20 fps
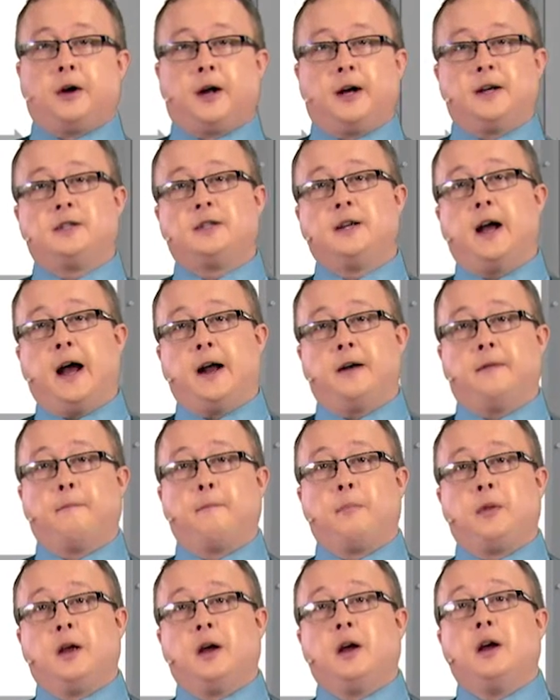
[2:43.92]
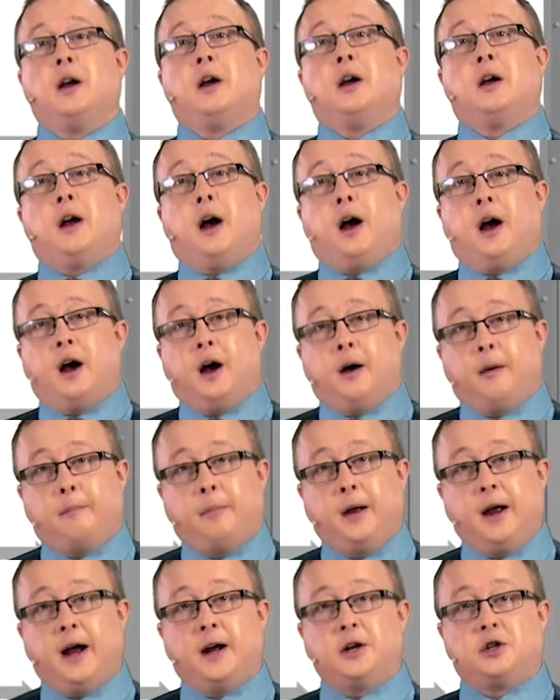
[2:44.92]
I said, a
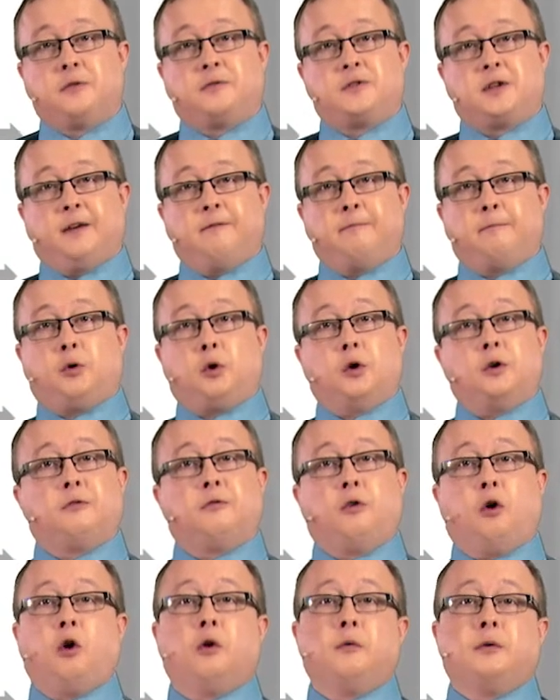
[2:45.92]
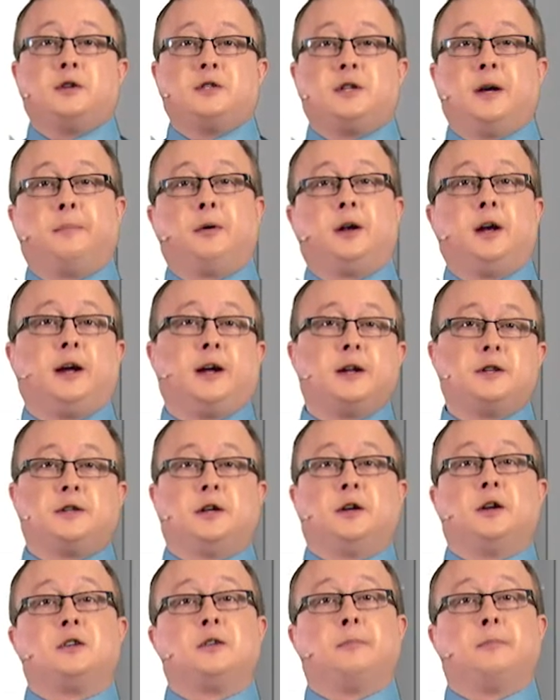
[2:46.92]
pH of 7.4 is typically considered